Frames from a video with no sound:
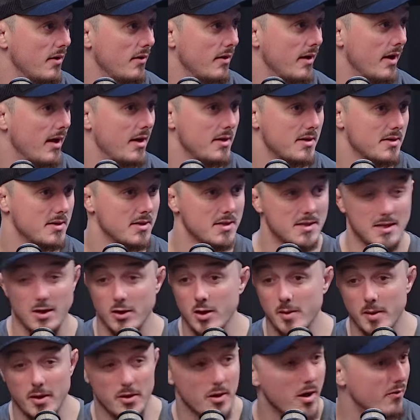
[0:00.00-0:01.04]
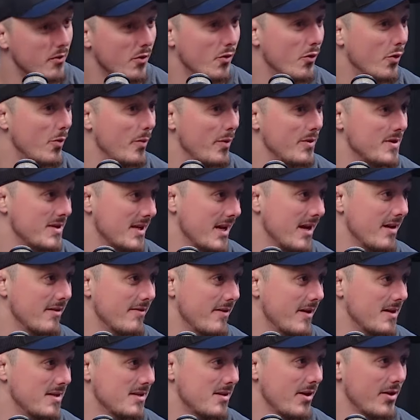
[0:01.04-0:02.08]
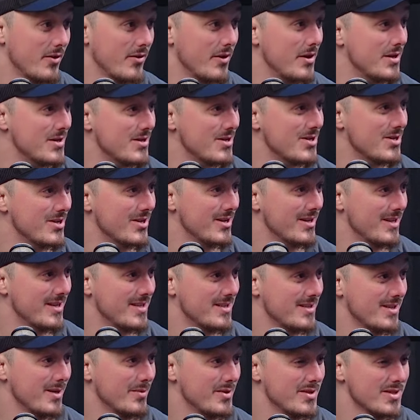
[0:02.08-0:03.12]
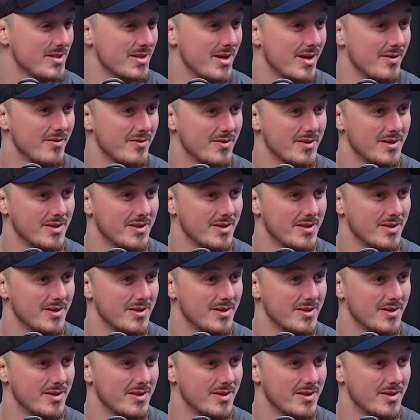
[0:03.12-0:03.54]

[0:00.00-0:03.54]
Yeah, it doesn't tell you about your other hormones that get affected, like your estrogen and this type of stuff.